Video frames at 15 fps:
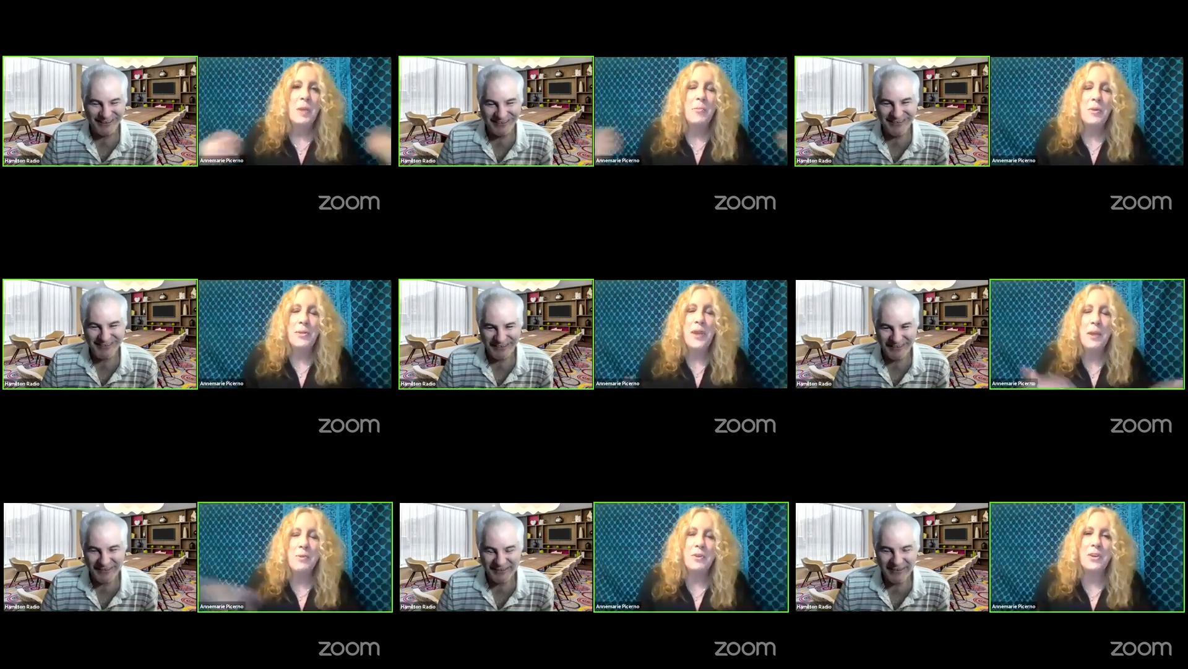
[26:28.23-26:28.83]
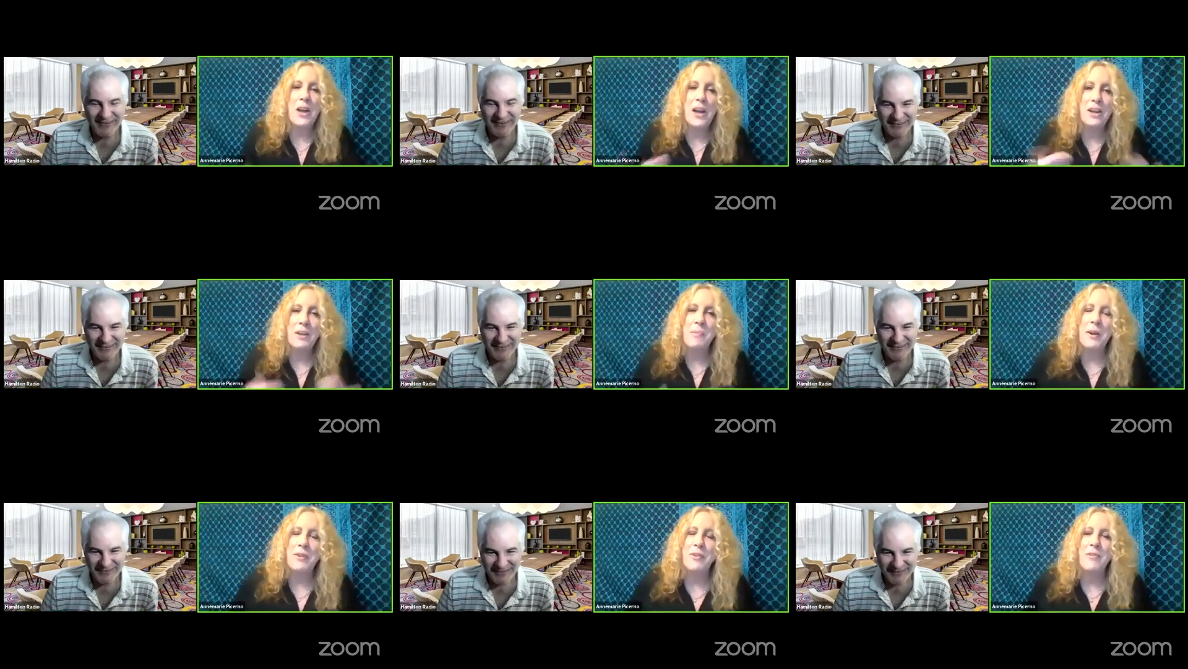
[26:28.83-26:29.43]
Speaker 1: but they were talking
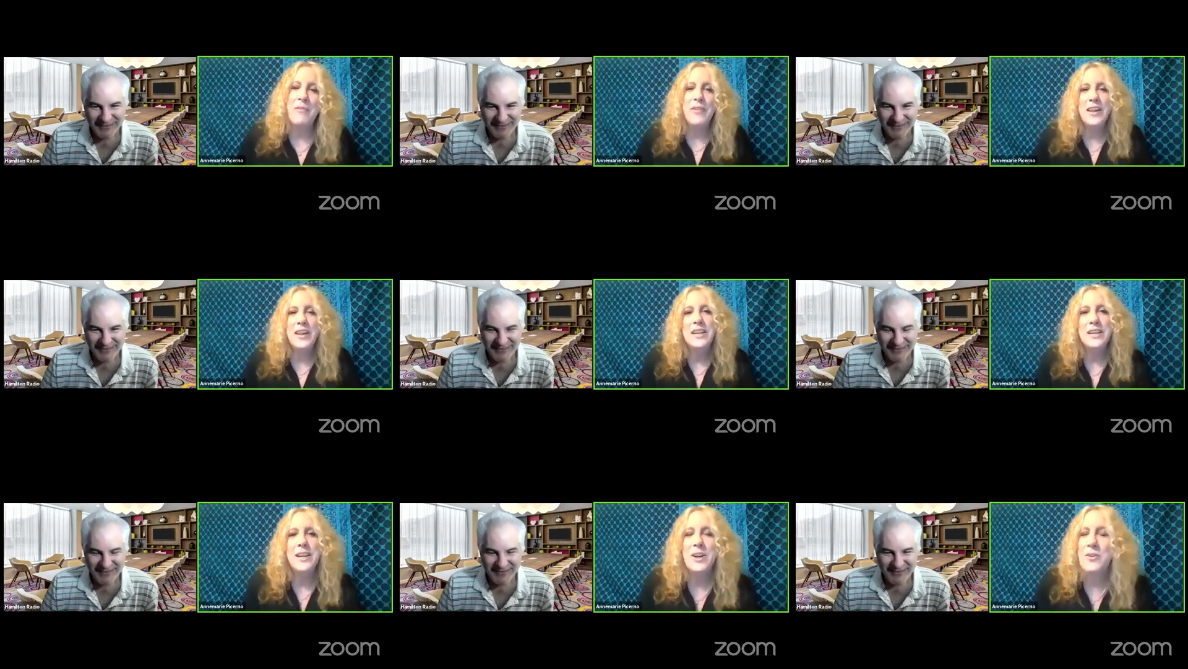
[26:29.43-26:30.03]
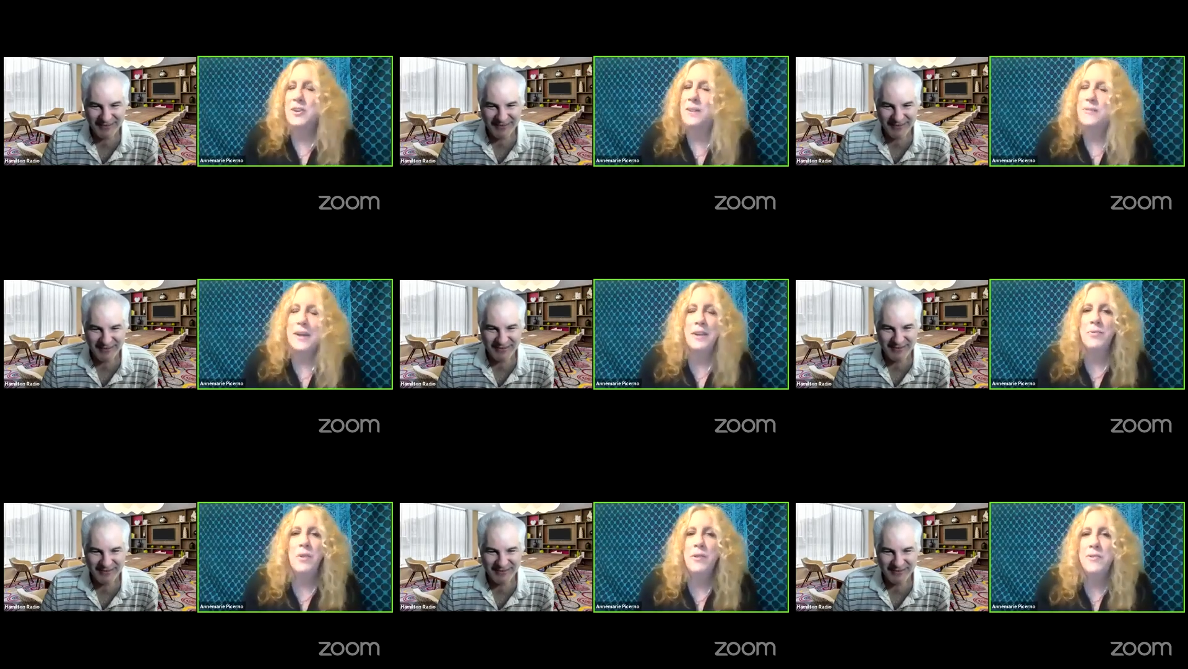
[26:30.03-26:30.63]
about the video and i'm like
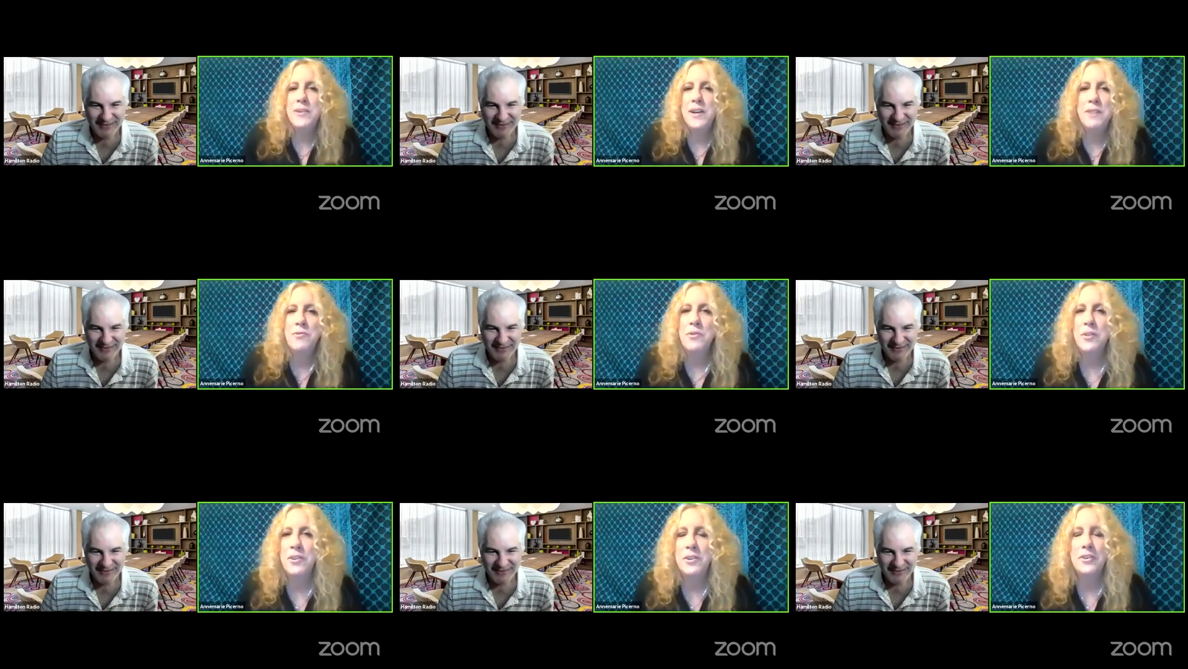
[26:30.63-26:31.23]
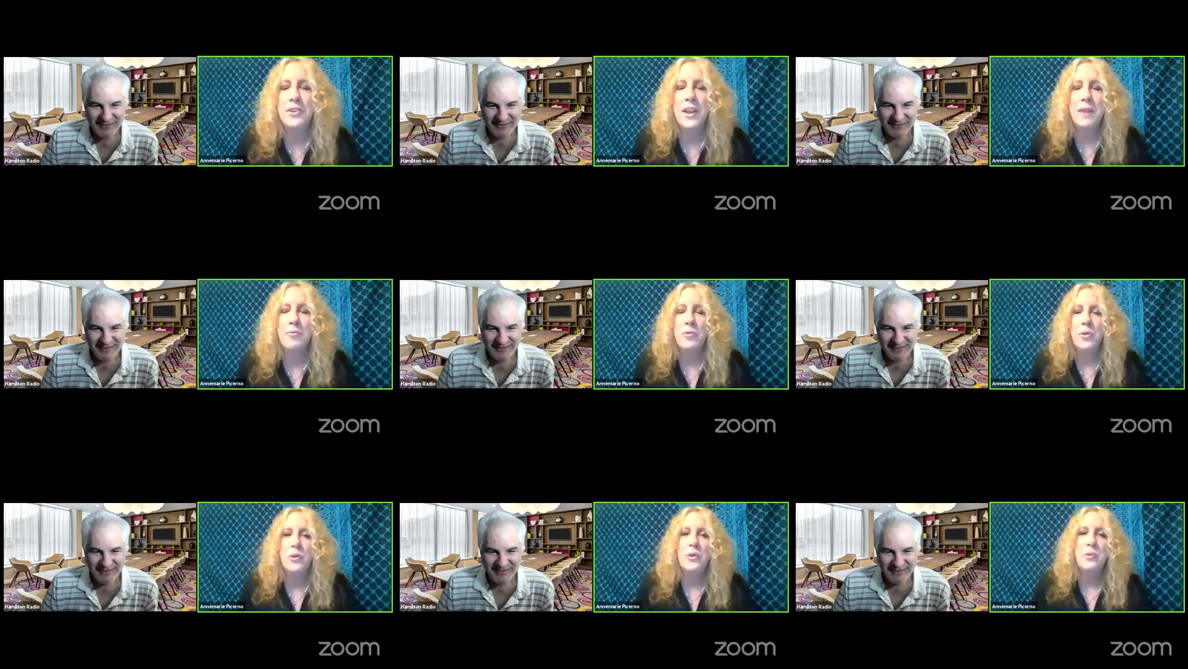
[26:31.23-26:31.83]
we were never in the same
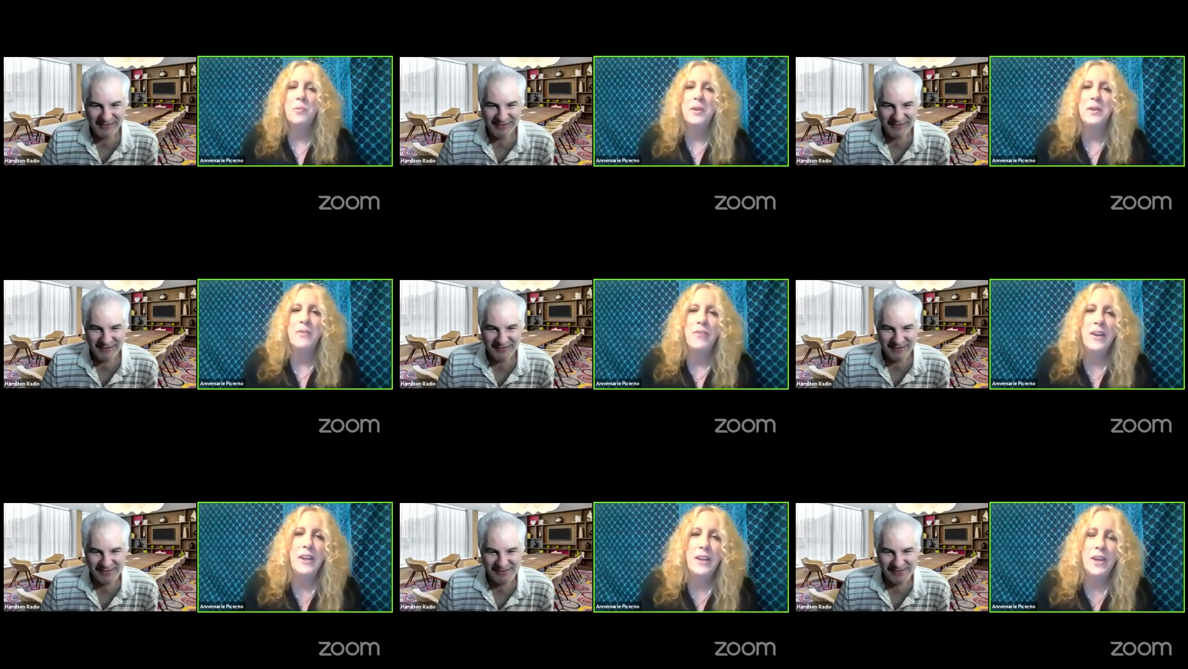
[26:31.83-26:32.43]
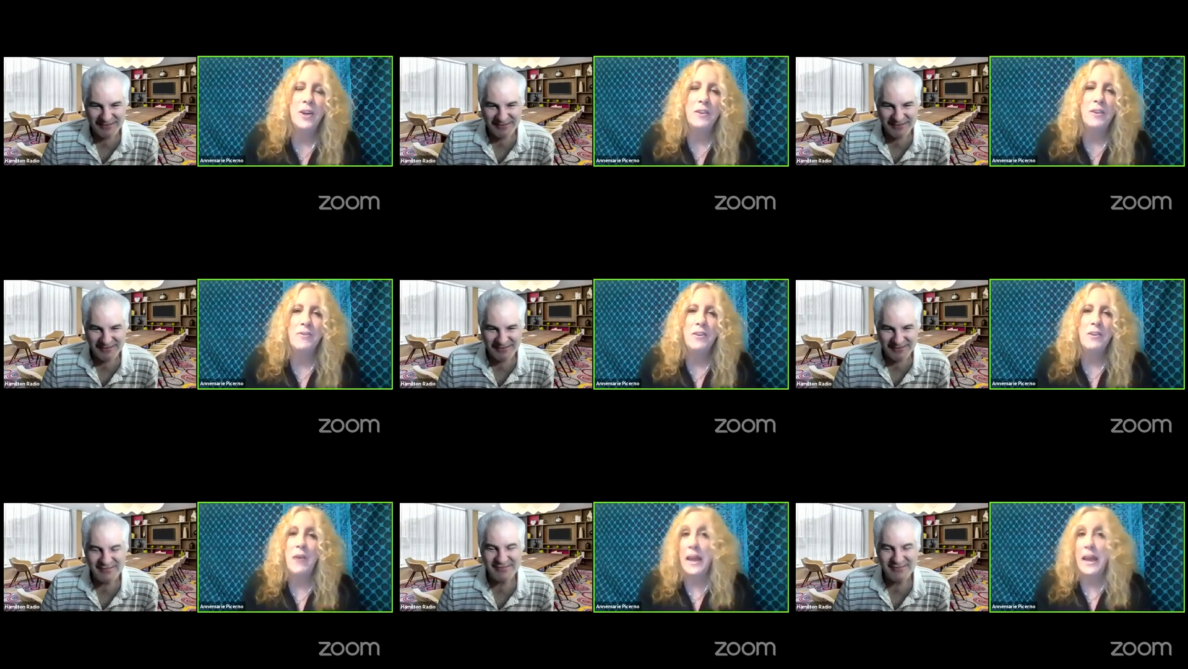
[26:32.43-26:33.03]
room in the video if
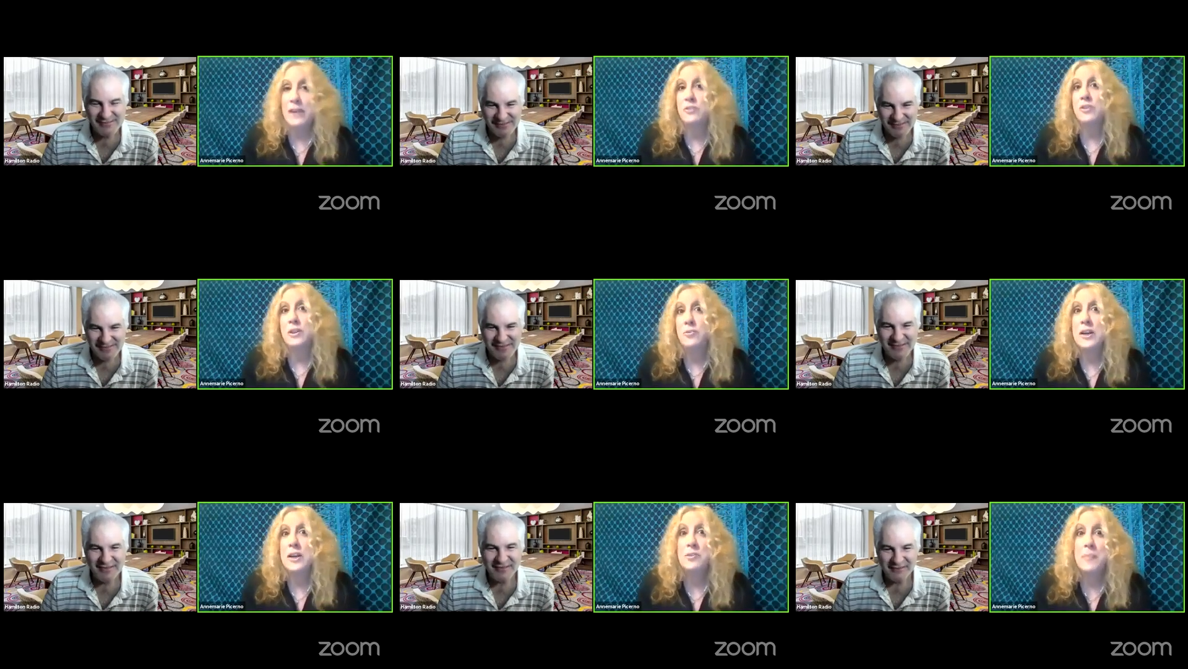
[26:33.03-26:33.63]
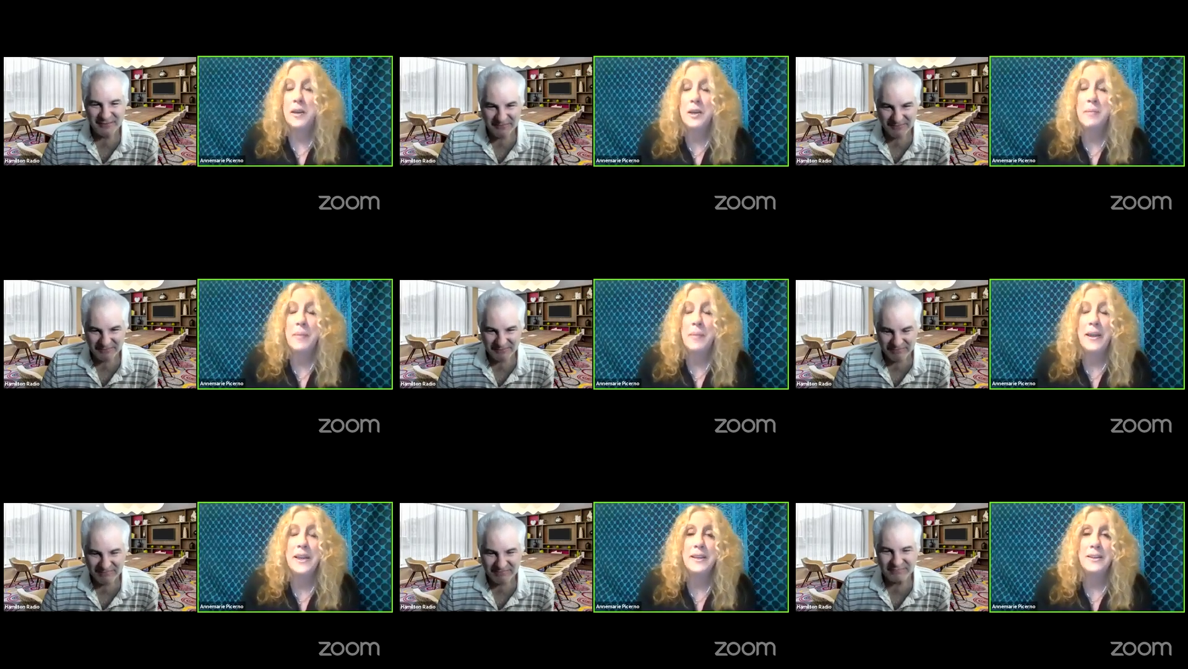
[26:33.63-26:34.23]
you actually watch money
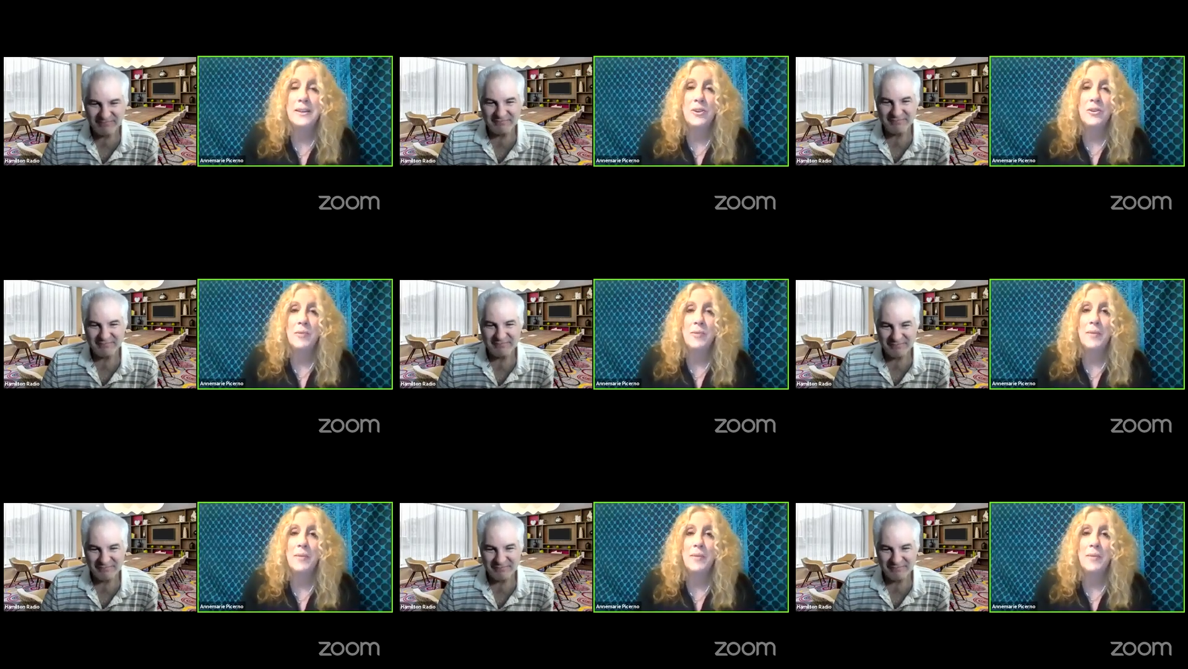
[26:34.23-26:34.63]
pain and go to